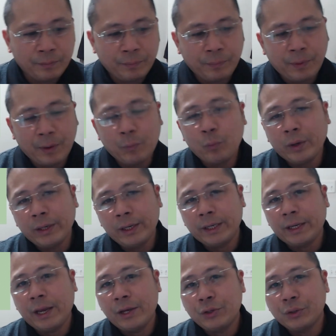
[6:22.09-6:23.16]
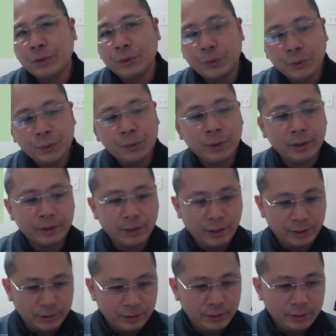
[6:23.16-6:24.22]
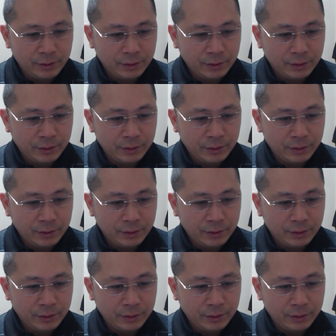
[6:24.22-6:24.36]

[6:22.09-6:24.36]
from one location to another,